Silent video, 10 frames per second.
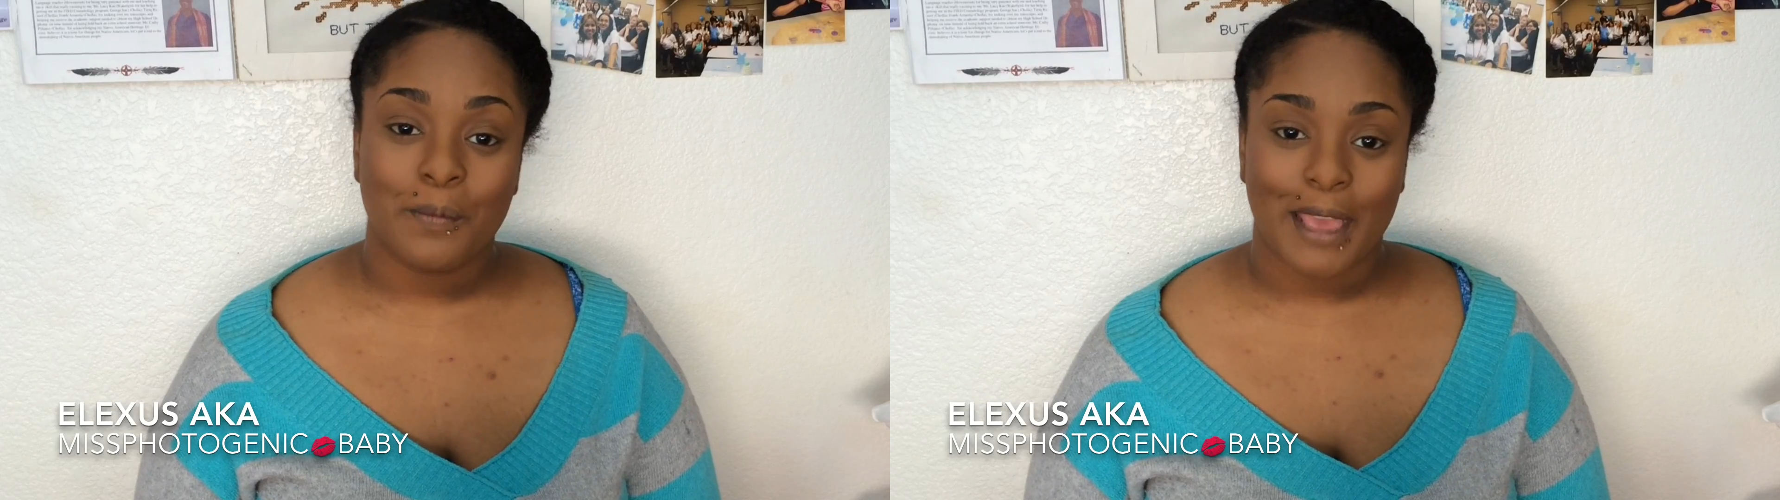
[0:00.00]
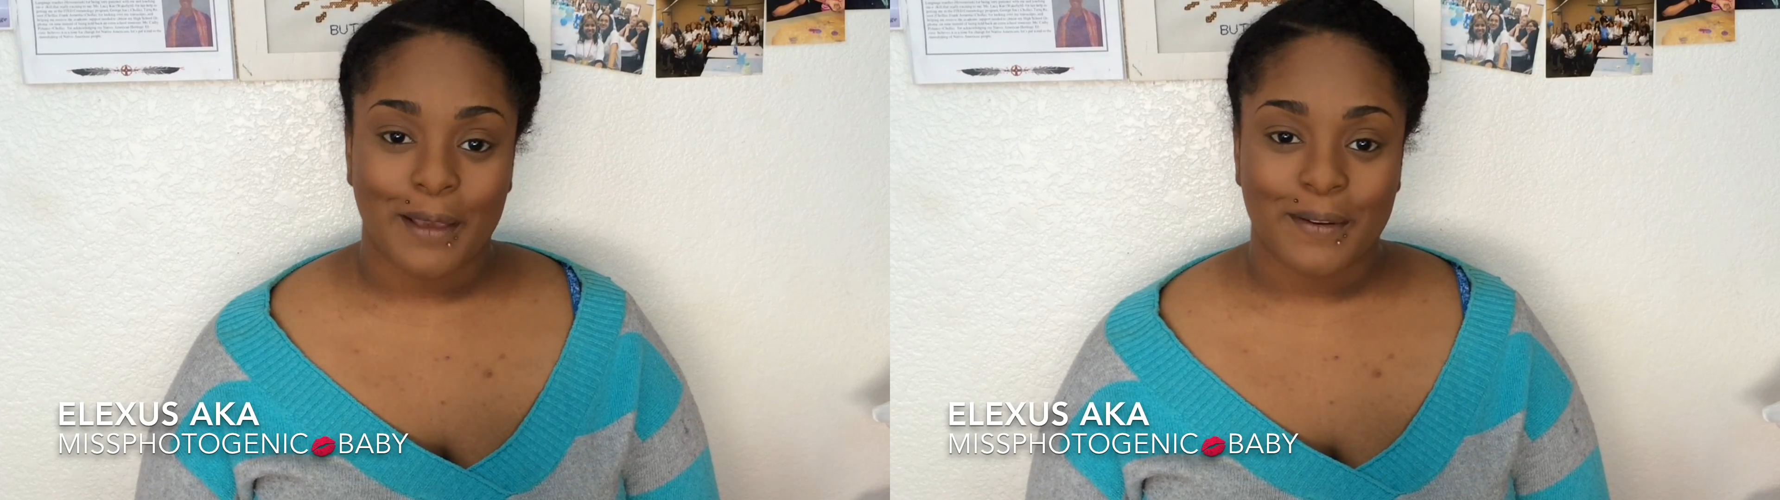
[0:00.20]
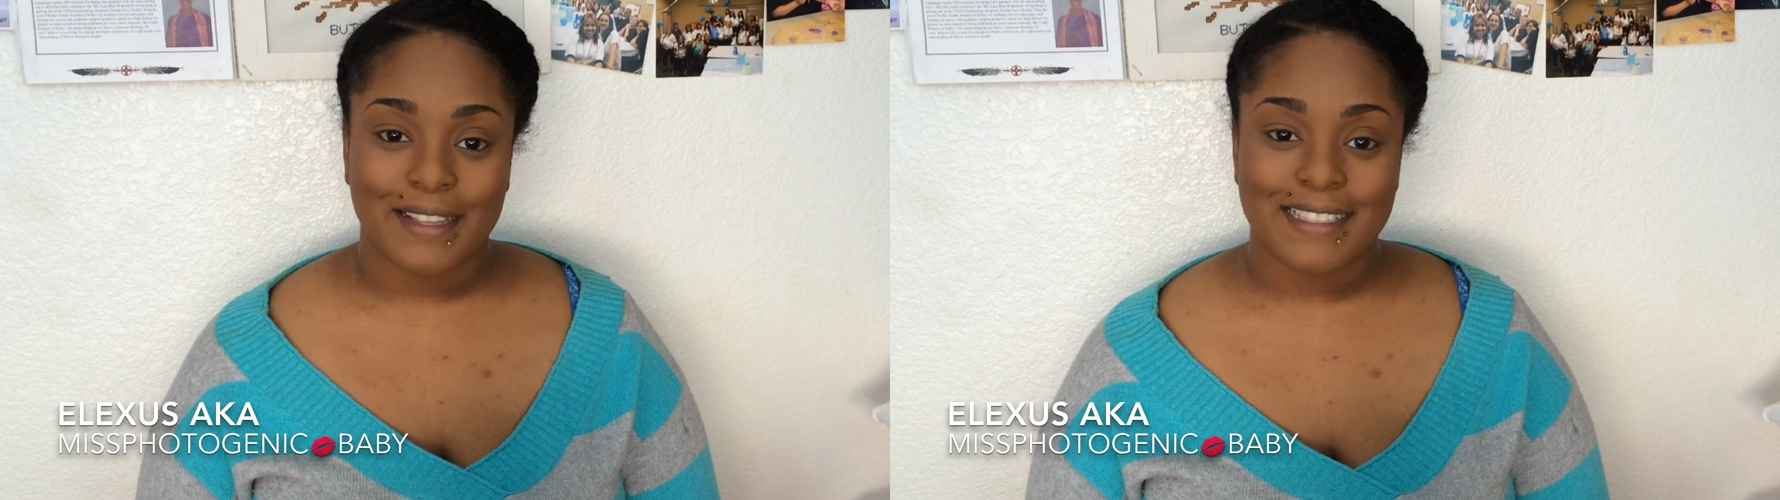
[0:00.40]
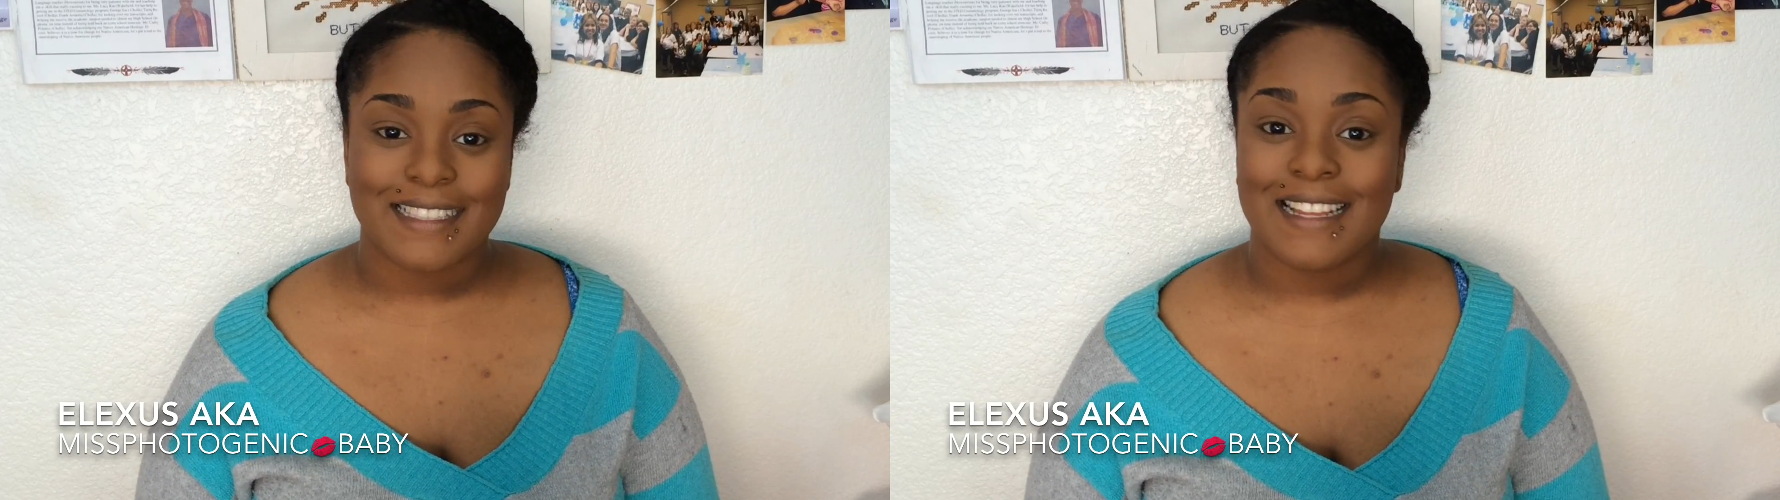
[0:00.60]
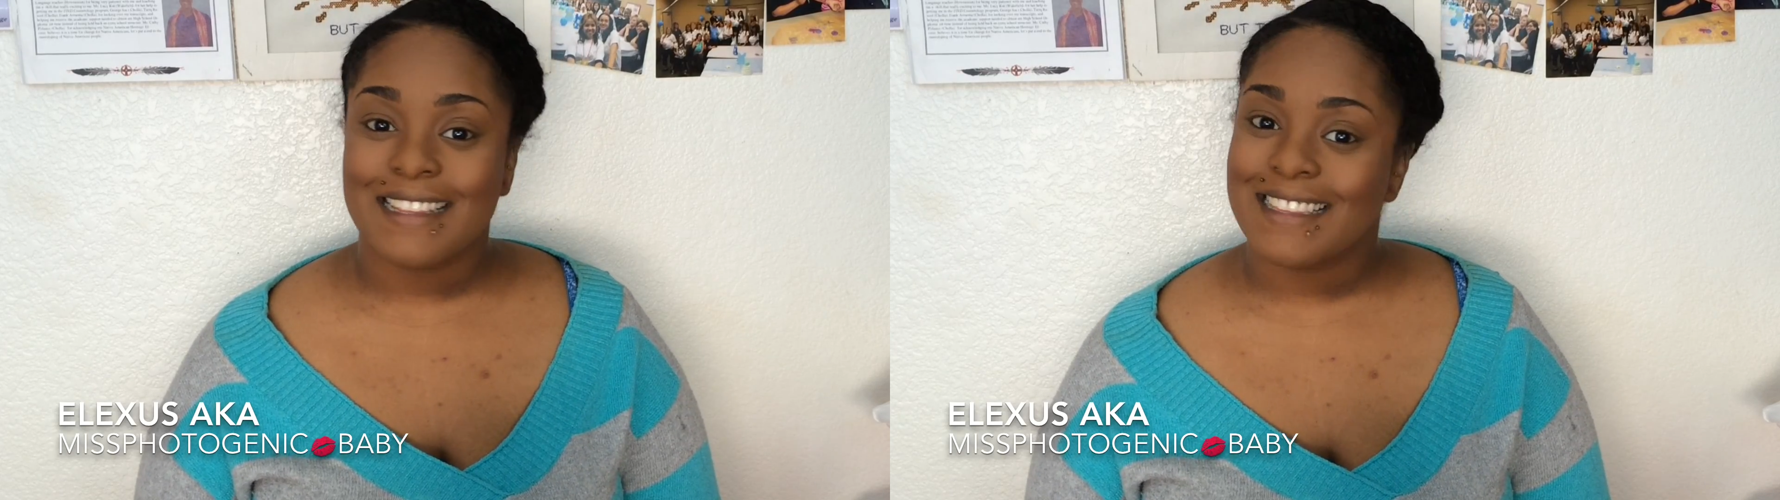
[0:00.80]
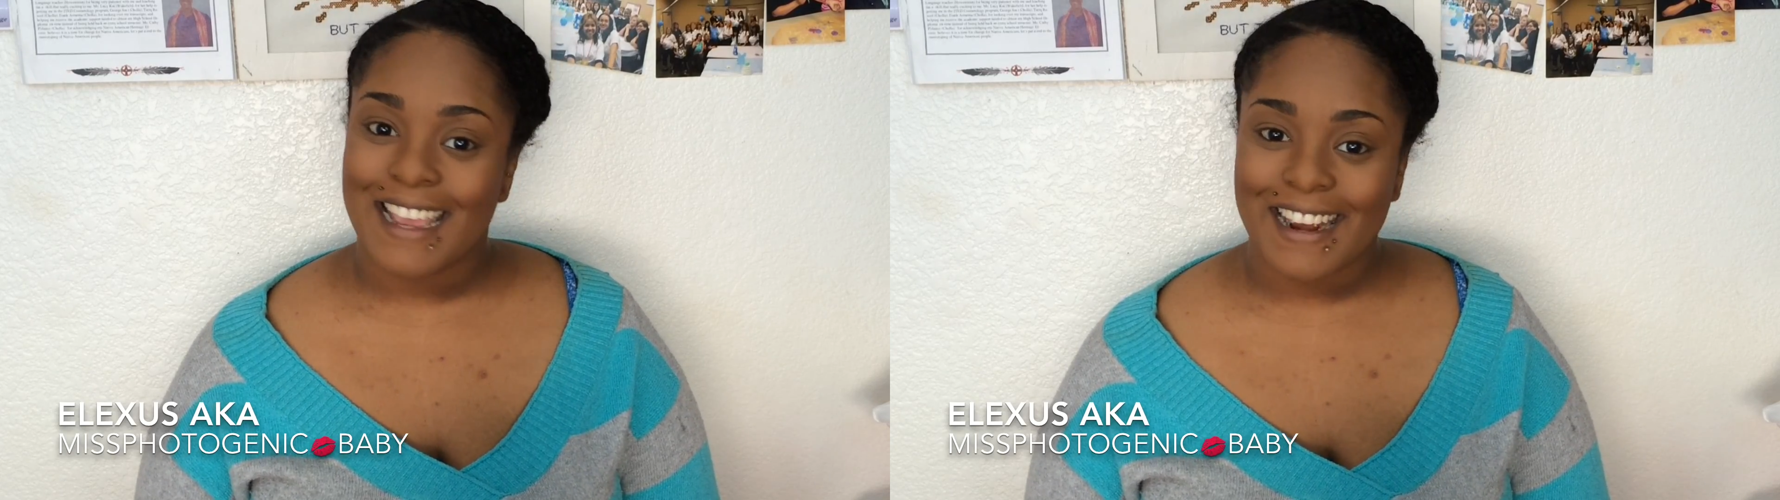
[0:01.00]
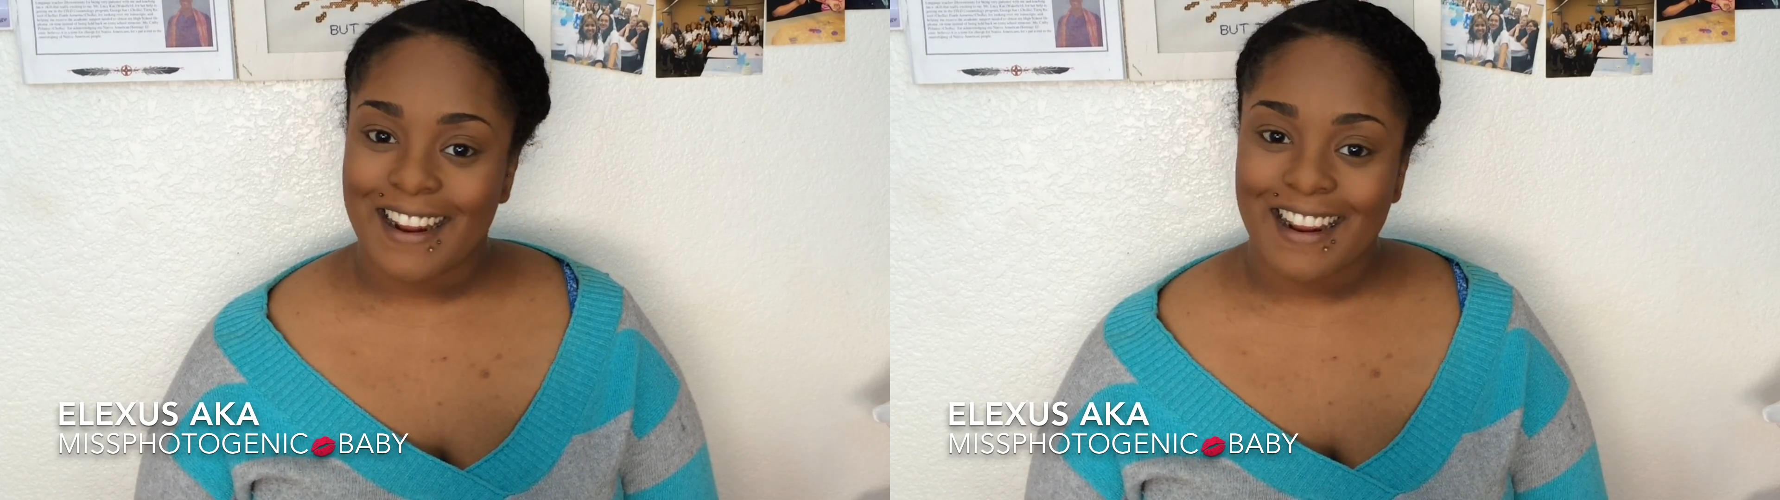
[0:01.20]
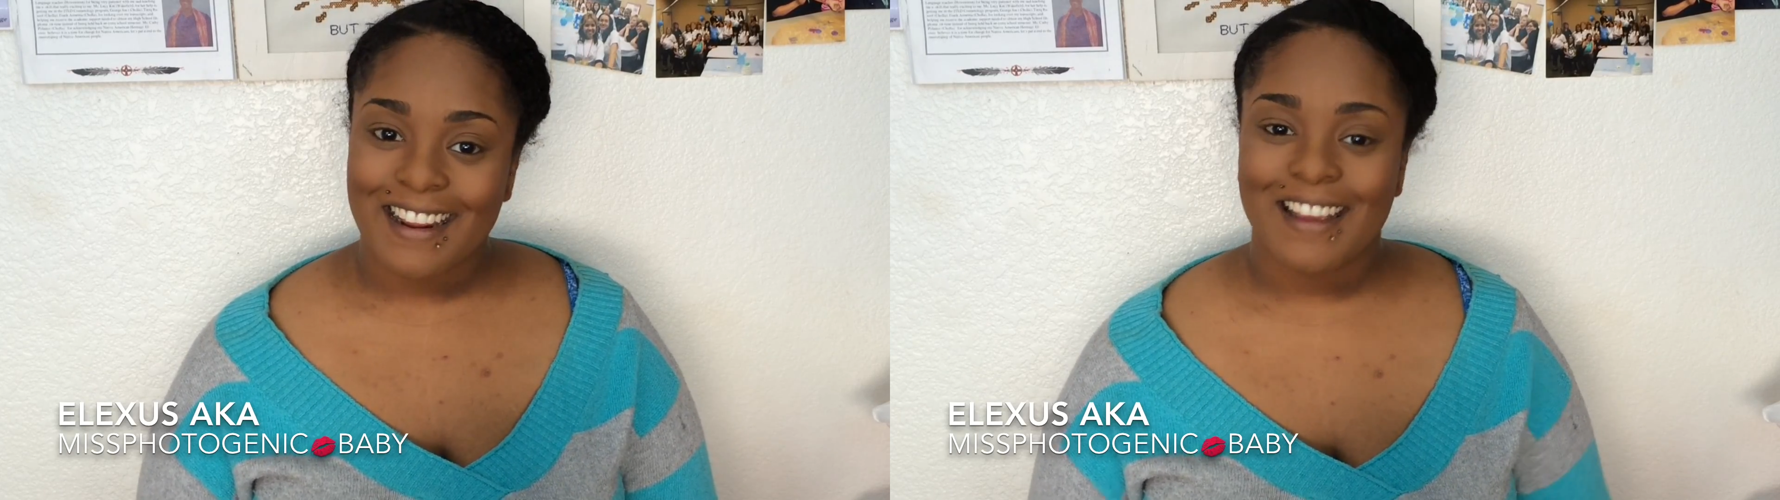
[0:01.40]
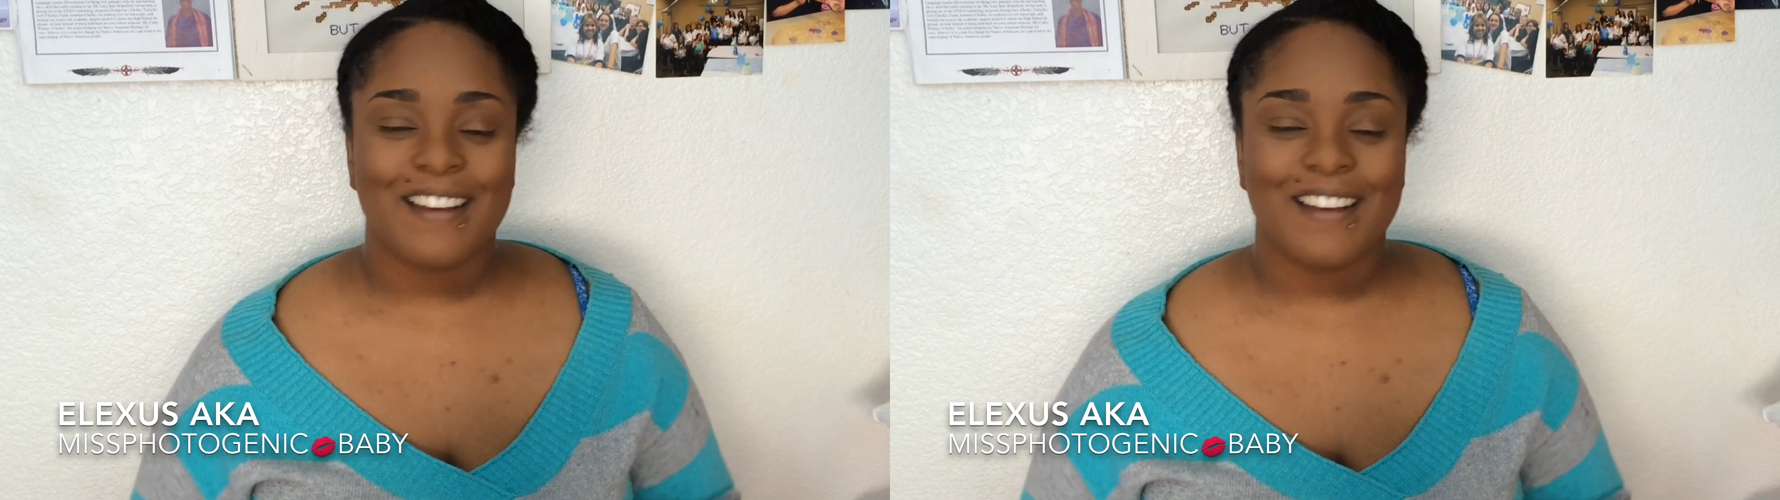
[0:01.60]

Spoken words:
penguins later.